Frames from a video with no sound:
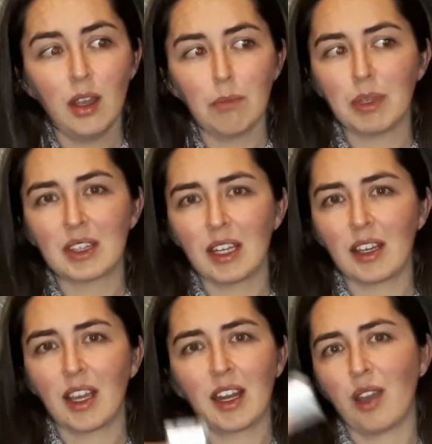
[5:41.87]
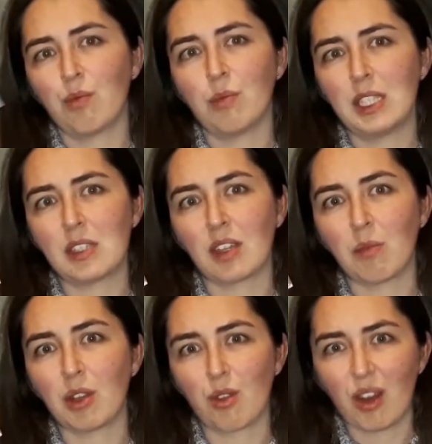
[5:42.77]
But then again, I haven't missed them
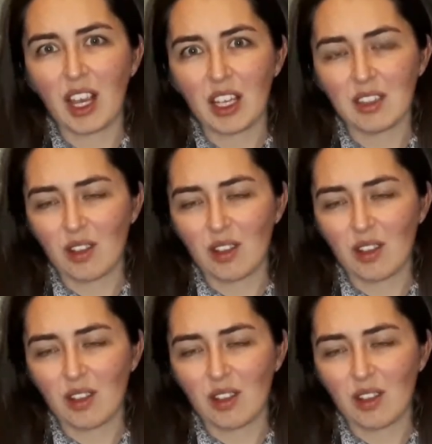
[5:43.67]
in 3 years.